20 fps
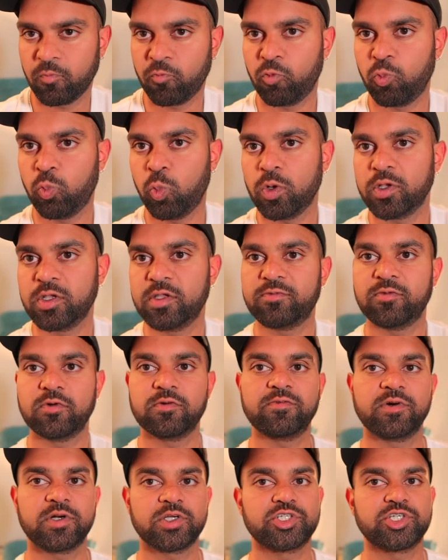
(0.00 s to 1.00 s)
wonderful
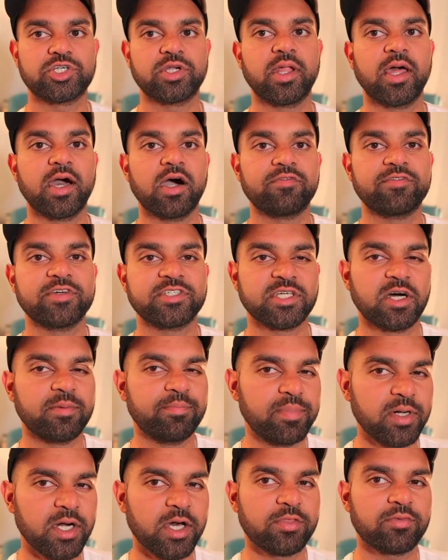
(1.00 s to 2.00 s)
functional health is our
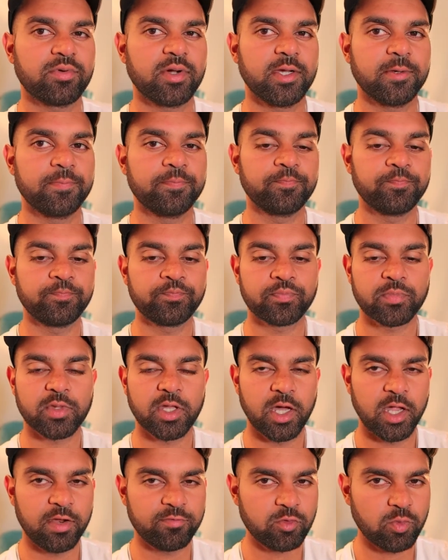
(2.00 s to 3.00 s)
birthright.
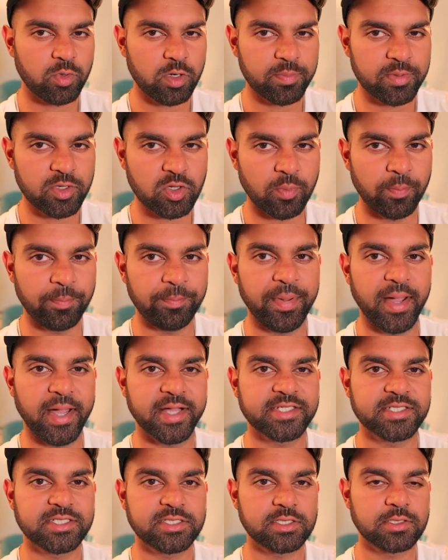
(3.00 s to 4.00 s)
And if you want to be your
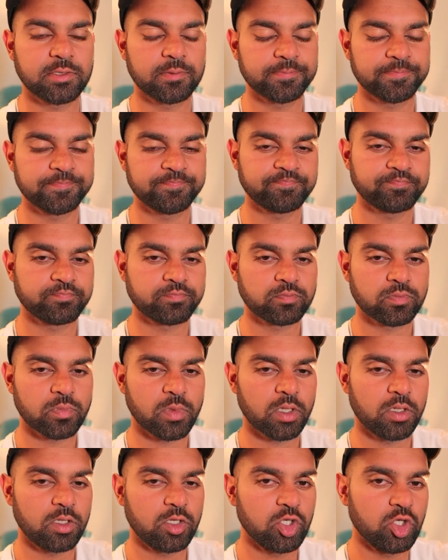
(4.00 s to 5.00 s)
best,
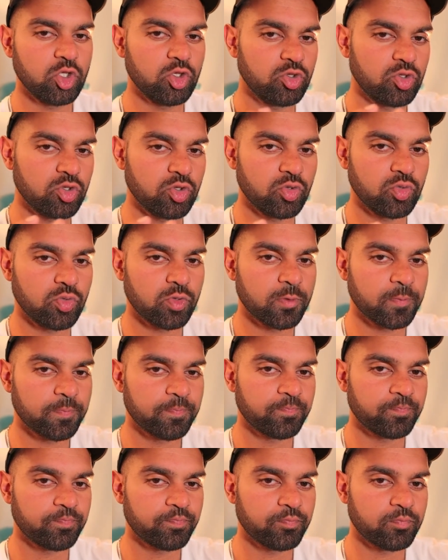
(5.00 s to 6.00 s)
you do,
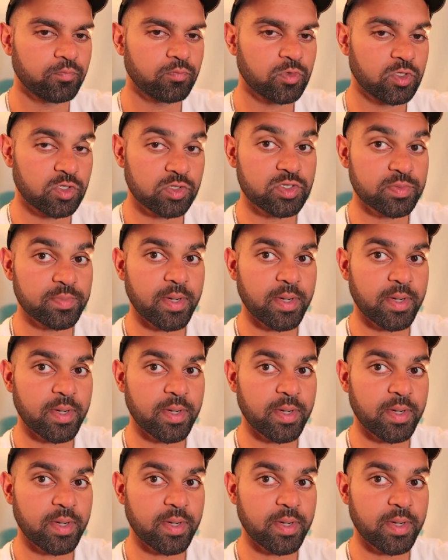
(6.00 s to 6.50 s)
to